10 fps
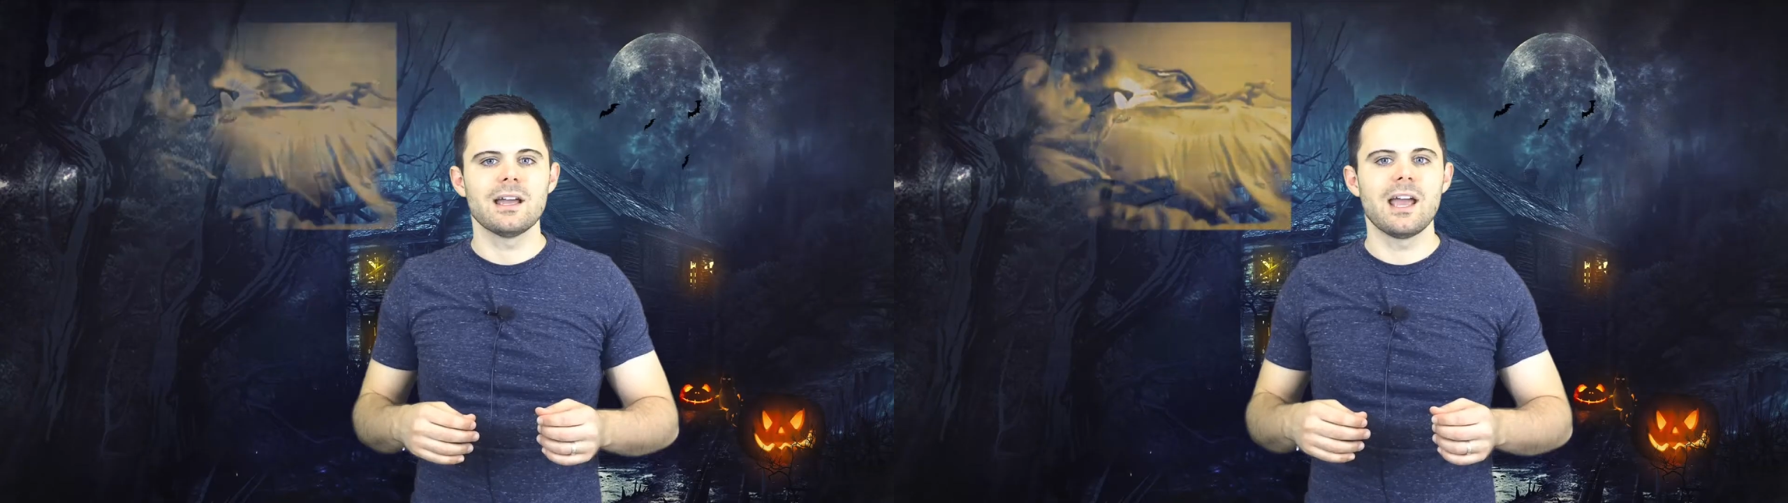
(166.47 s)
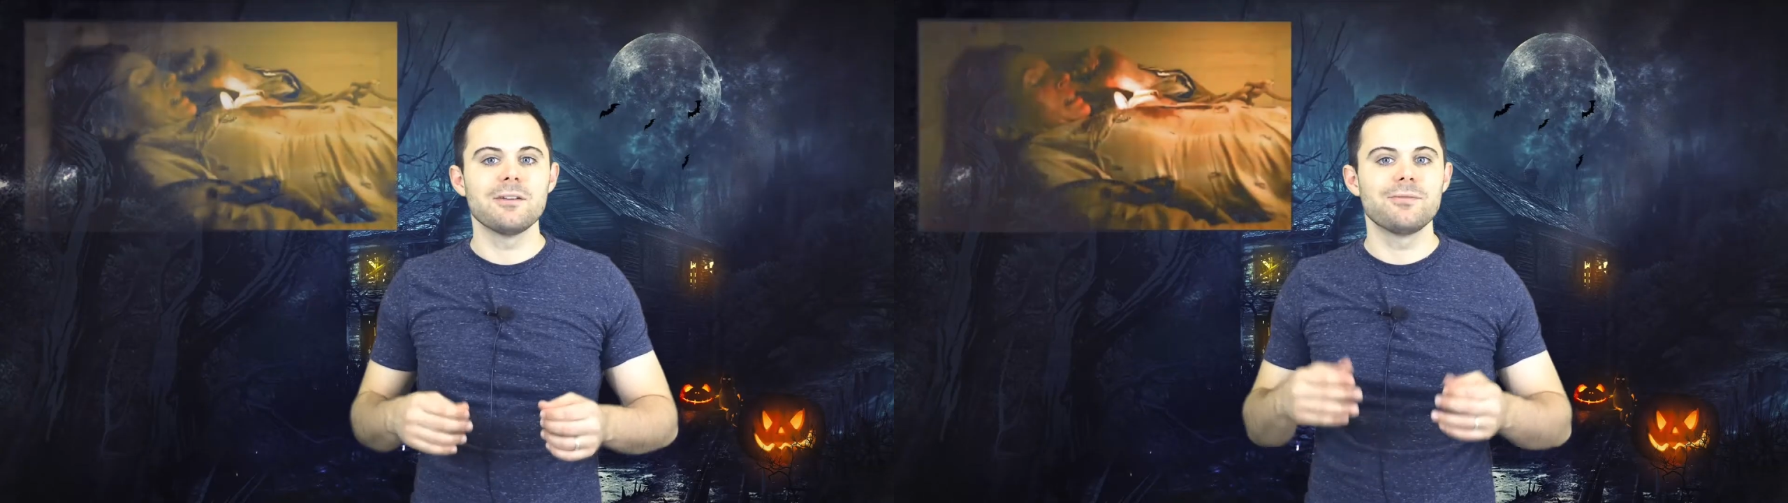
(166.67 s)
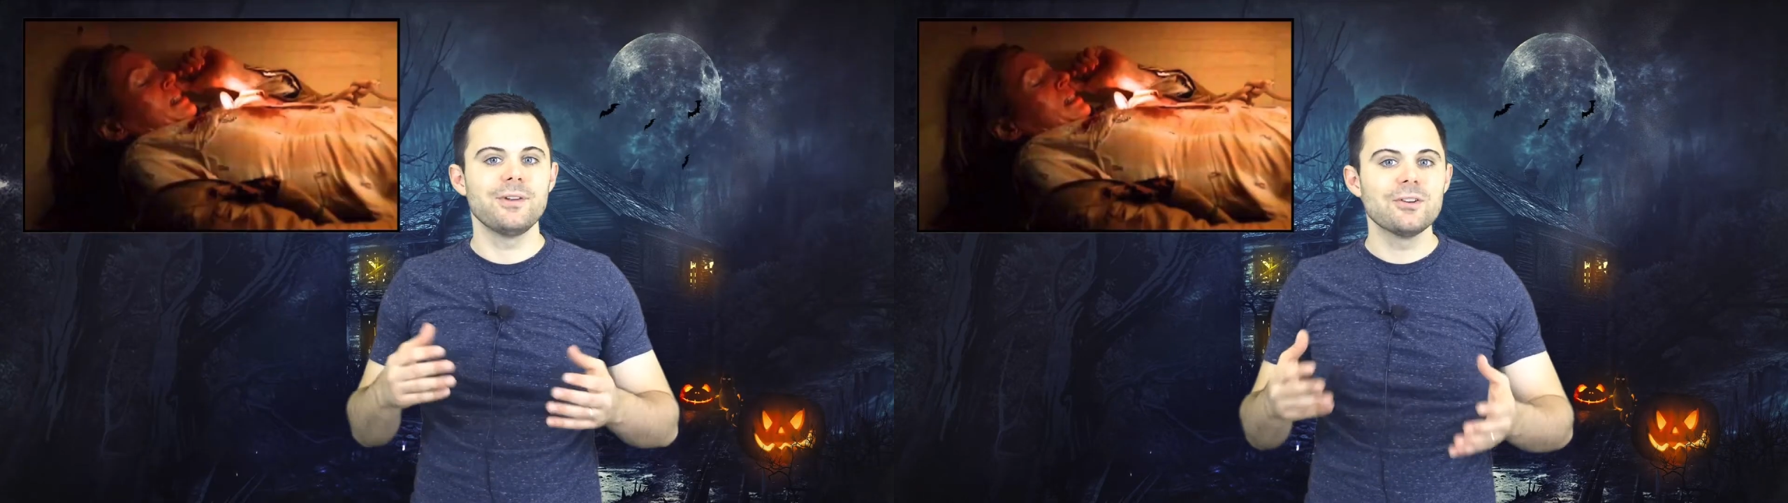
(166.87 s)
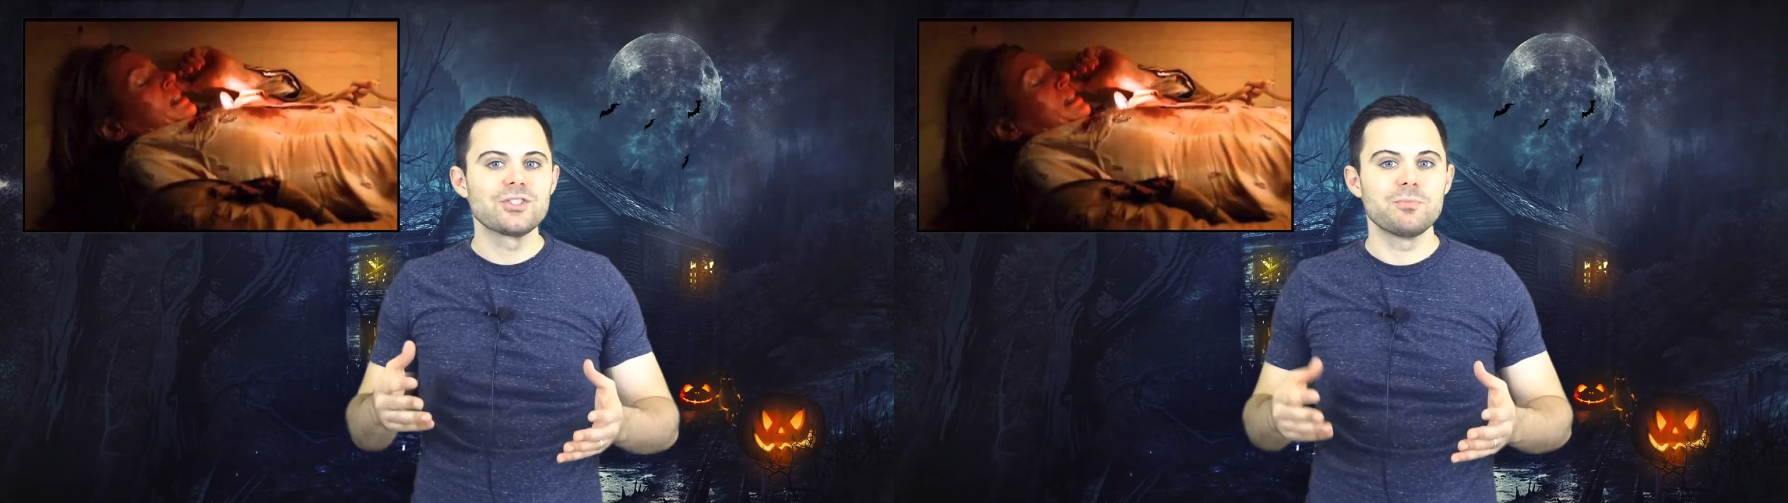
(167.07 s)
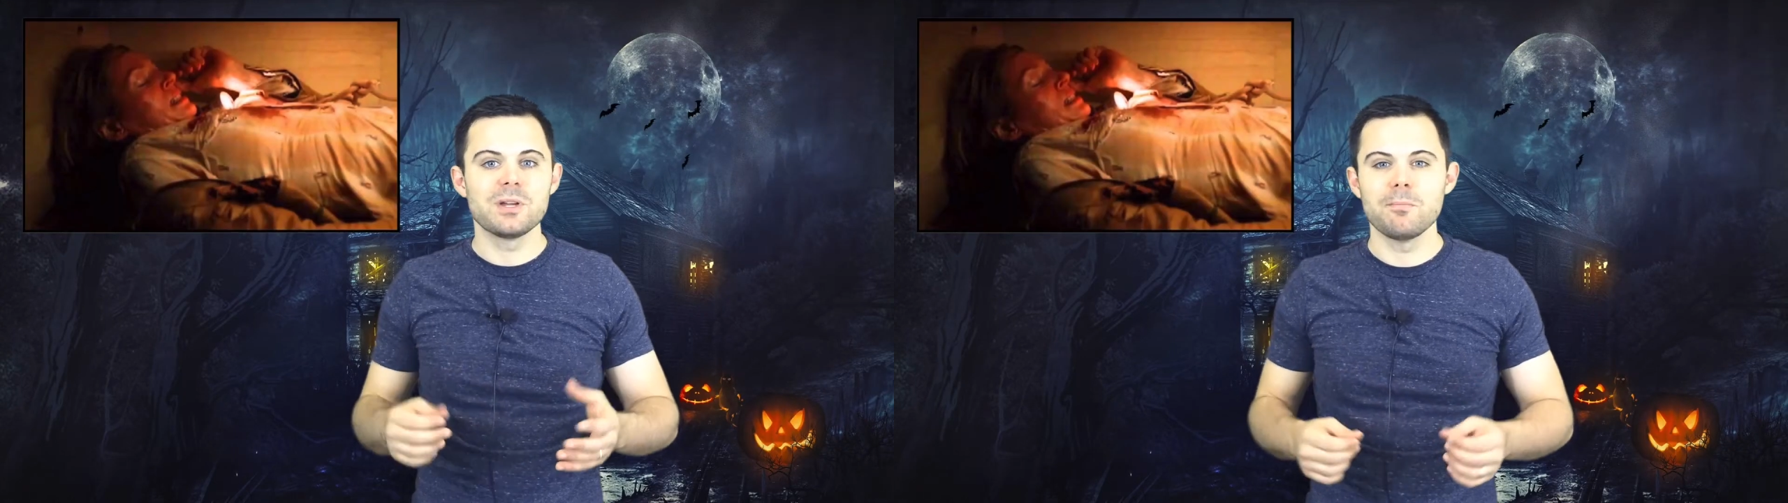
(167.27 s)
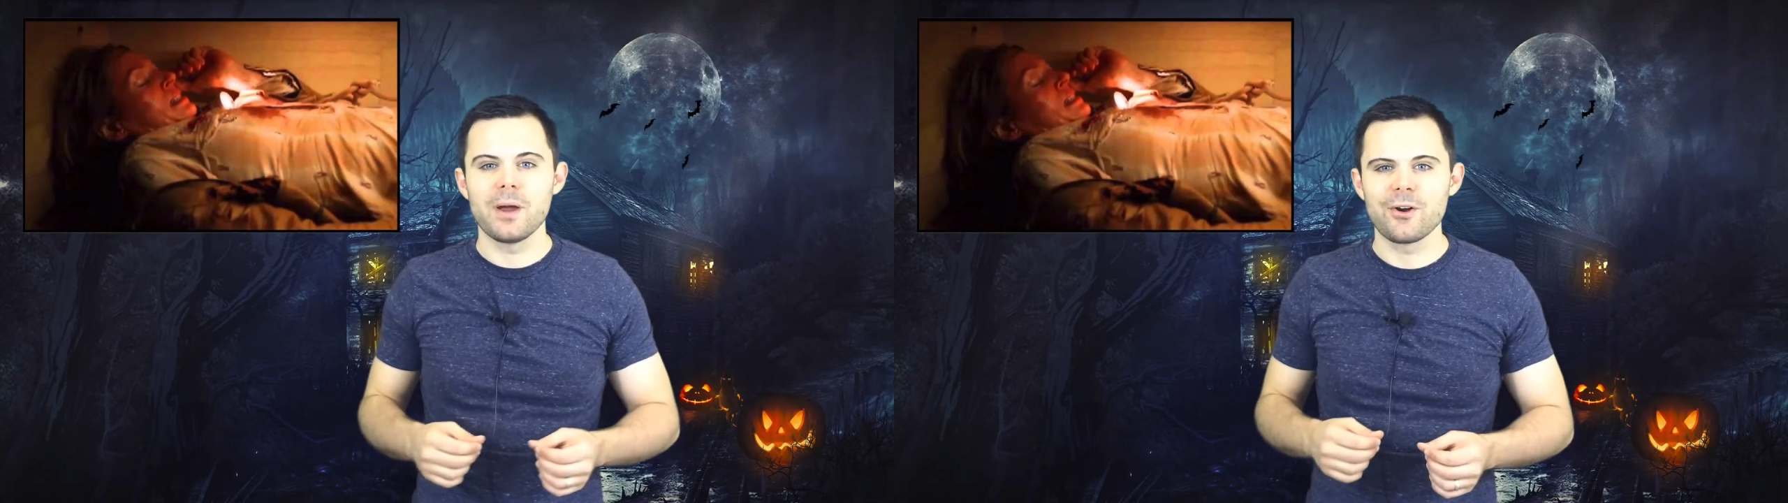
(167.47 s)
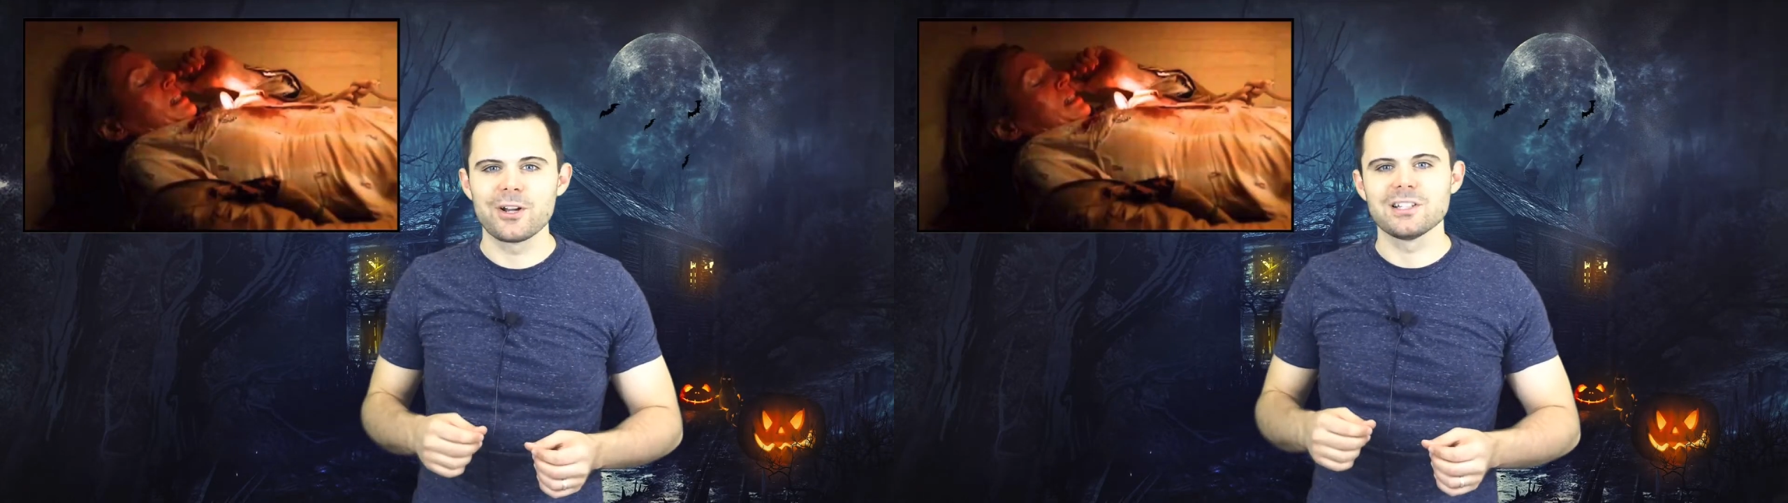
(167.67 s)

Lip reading: And fears of being buried